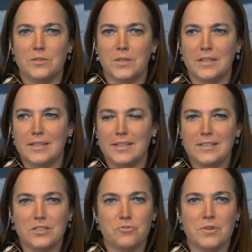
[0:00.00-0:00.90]
within the
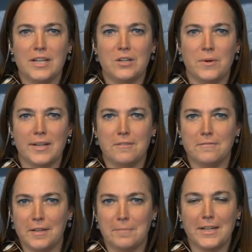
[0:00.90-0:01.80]
industry or any
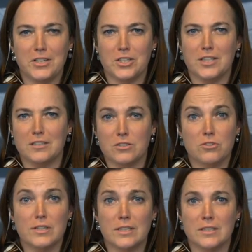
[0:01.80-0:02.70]
fund manager that's
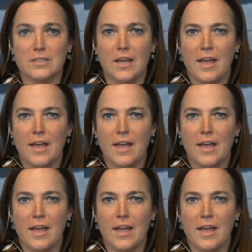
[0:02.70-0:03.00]
doing this,